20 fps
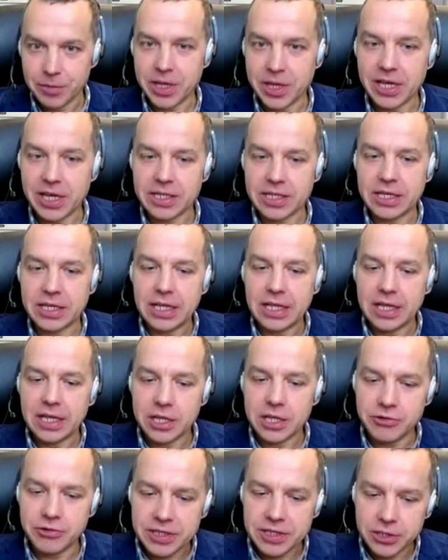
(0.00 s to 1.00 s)
Because
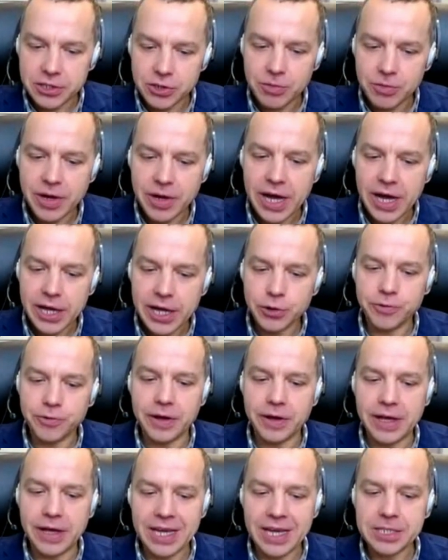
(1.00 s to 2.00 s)
there is some kind
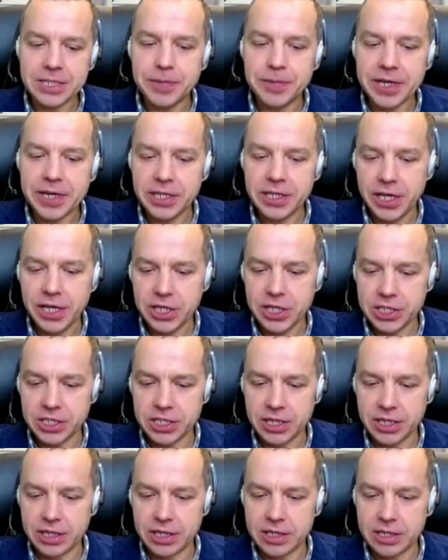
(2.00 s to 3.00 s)
of
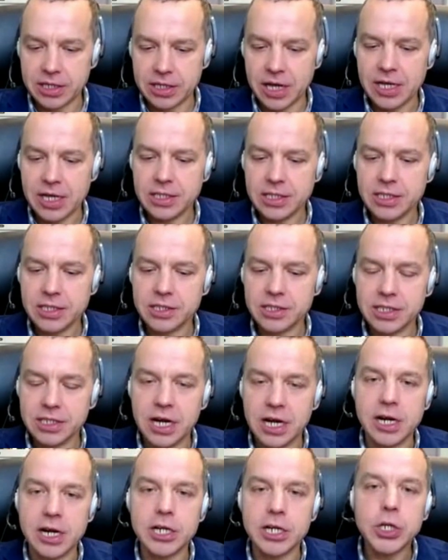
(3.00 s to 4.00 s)
expectation that answers
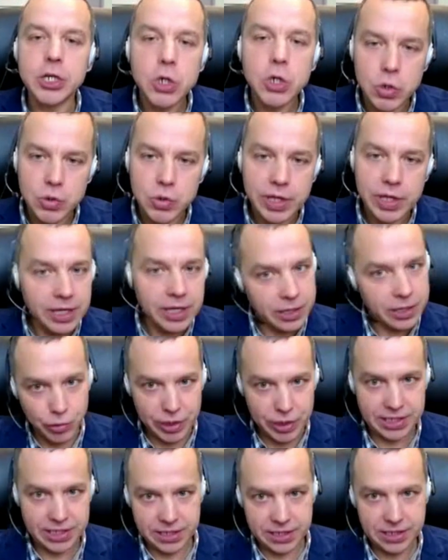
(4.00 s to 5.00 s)
are known in
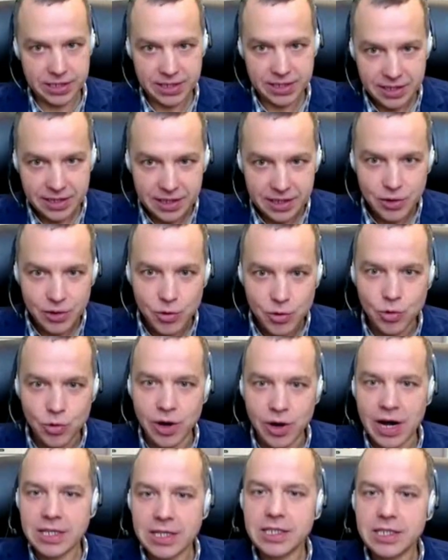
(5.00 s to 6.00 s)
the West
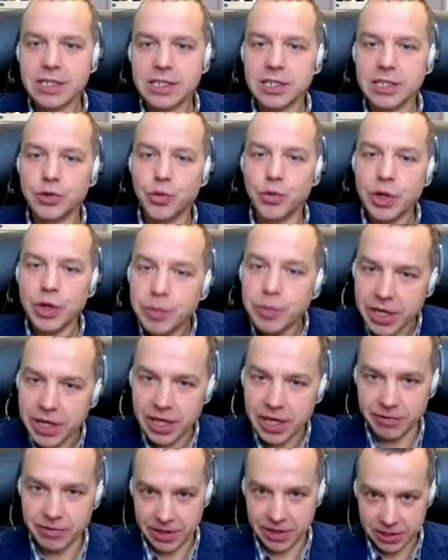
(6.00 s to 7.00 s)
or answers will
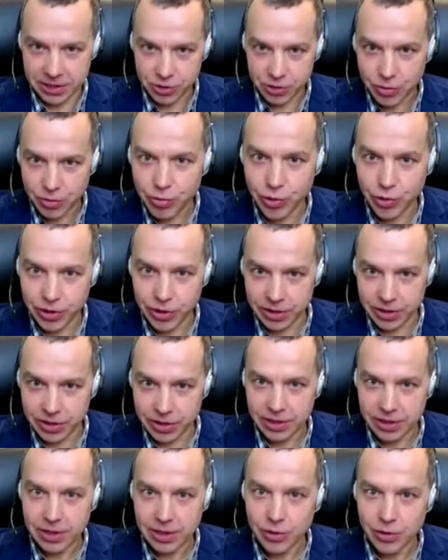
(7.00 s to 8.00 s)
be given at some point
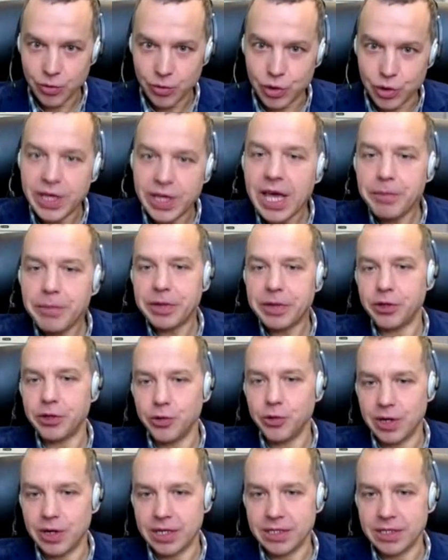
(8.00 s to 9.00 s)
what happened
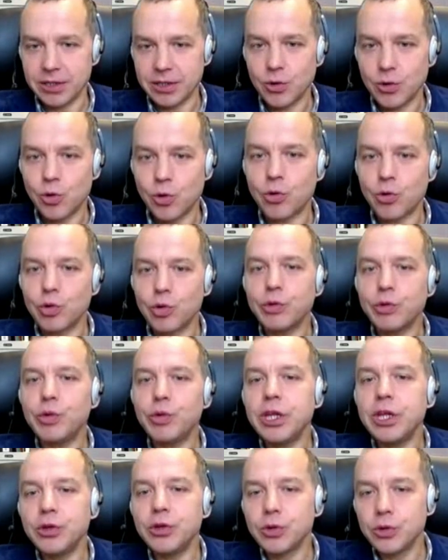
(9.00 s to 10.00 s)
to us or what we
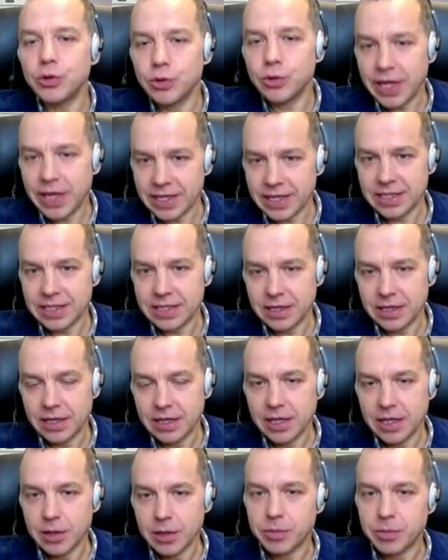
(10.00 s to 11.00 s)
need to do next.
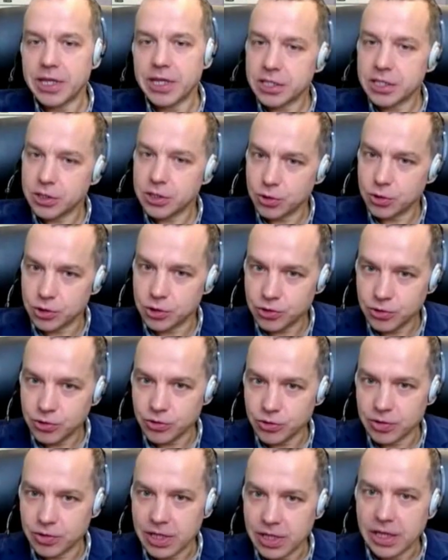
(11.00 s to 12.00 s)
But that's not
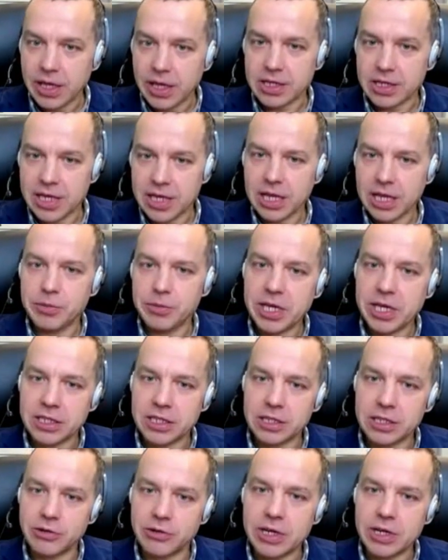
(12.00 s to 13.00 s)
true, exactly
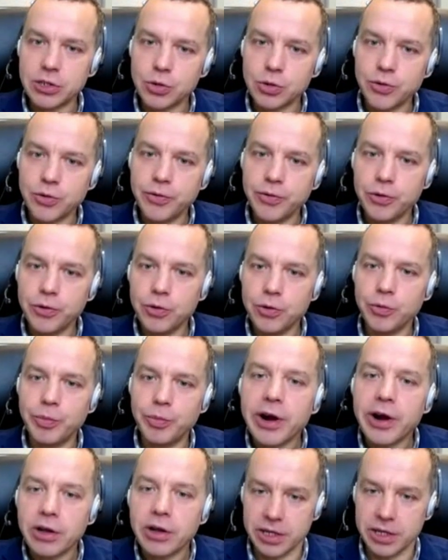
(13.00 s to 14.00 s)
because there are so few
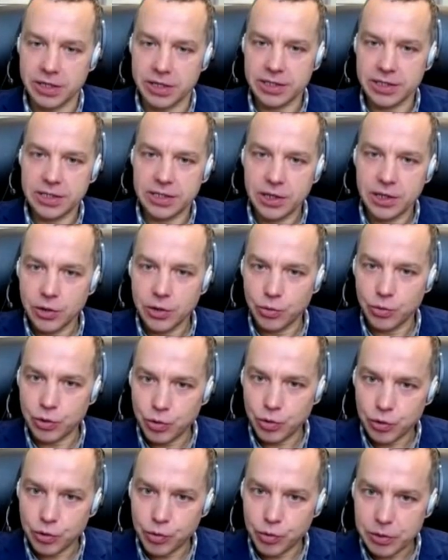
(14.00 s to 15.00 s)
parallels with
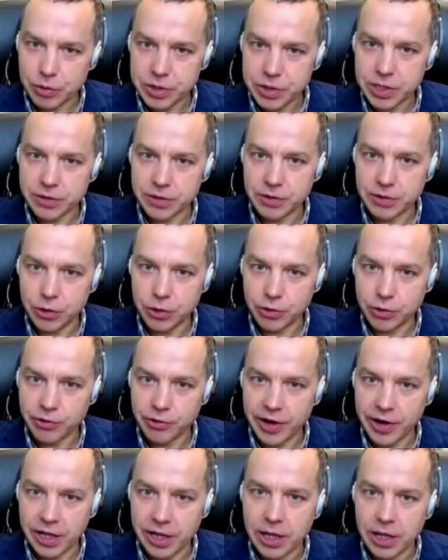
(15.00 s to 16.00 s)
what we observed in
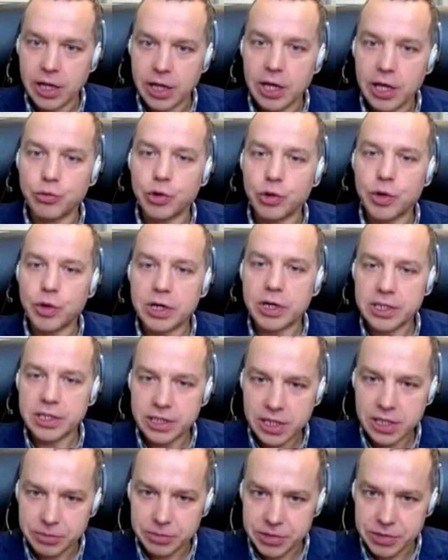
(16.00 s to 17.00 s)
Ukraine and what we are
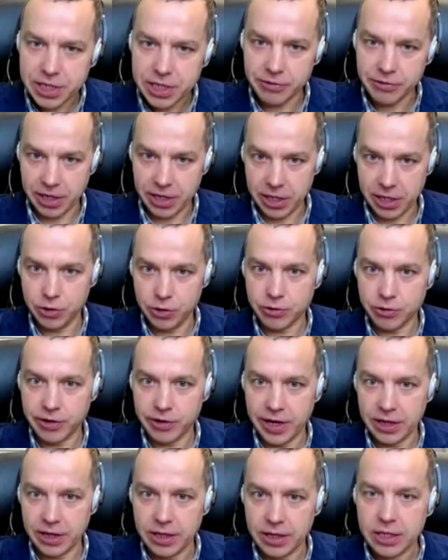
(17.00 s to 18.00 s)
still observing in
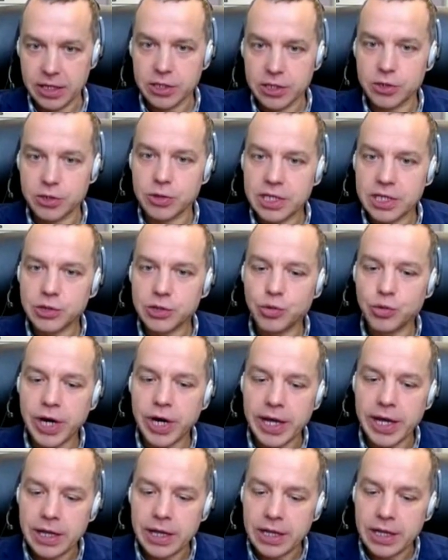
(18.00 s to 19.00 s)
Ukraine. So that's
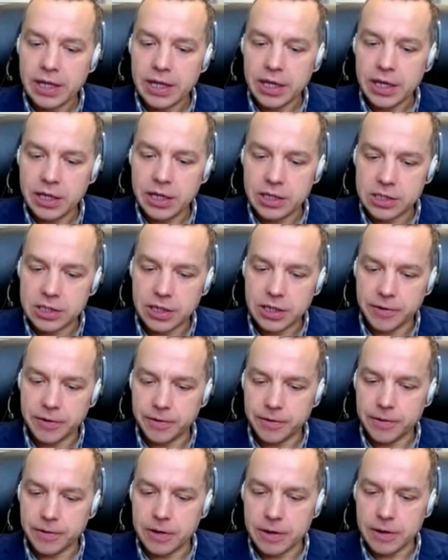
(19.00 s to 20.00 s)
why it's
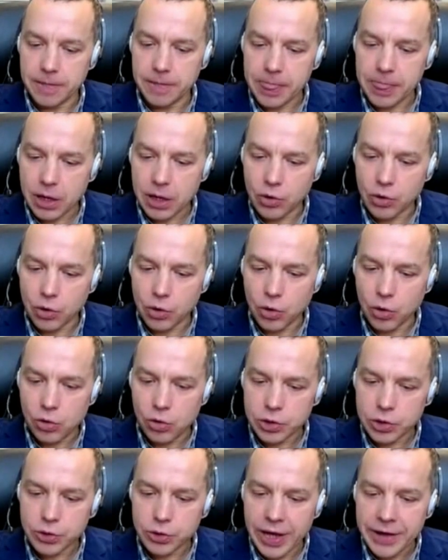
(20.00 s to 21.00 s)
uh, uh
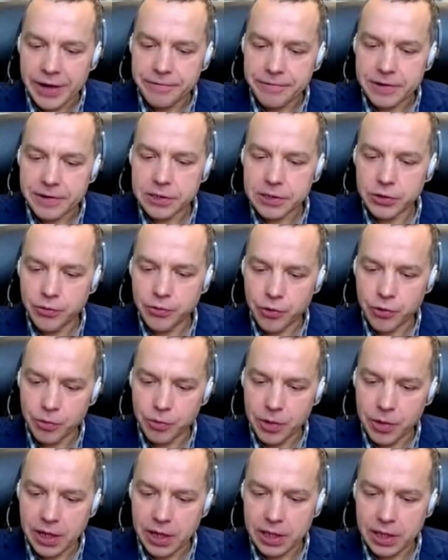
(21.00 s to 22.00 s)
also efforts
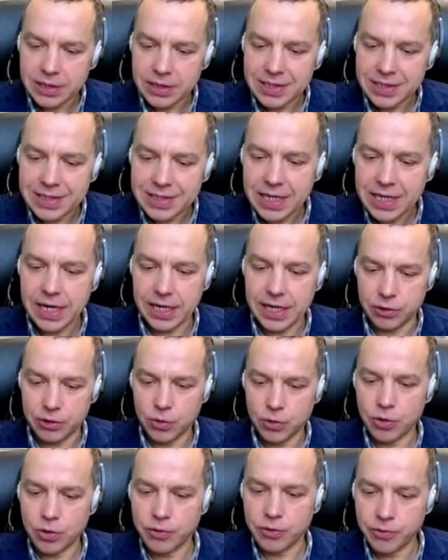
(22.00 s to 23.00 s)
from inside
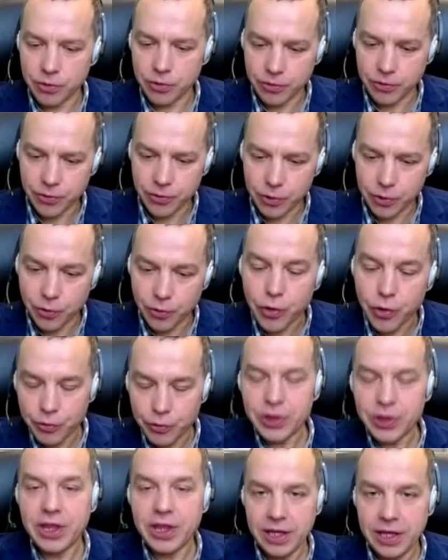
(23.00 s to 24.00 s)
or from, from,
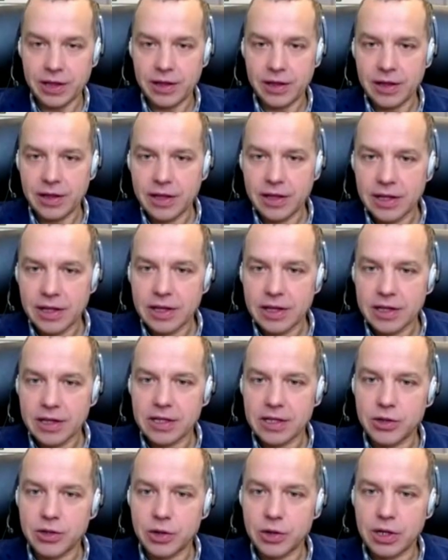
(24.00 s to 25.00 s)
from within
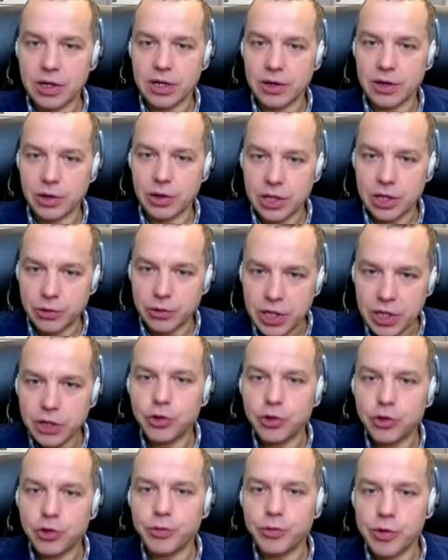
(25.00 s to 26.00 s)
that, uh, that we
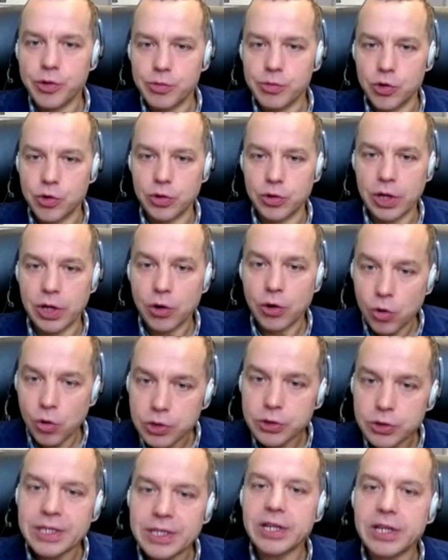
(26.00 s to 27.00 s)
need to promote,
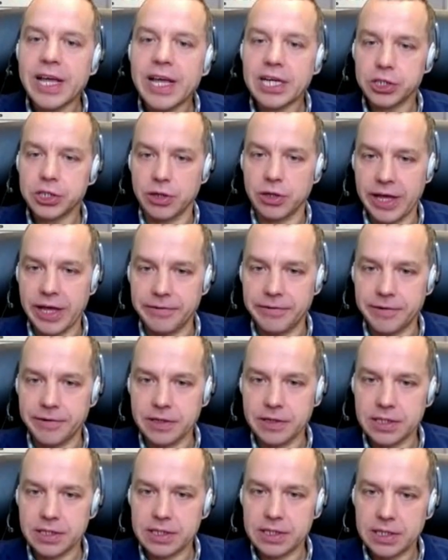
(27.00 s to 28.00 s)
also intellectual
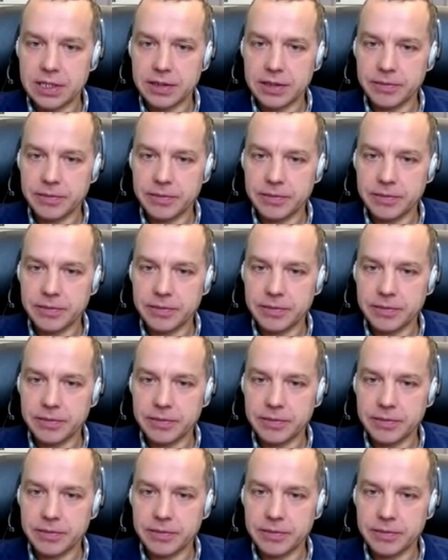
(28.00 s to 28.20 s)
efforts.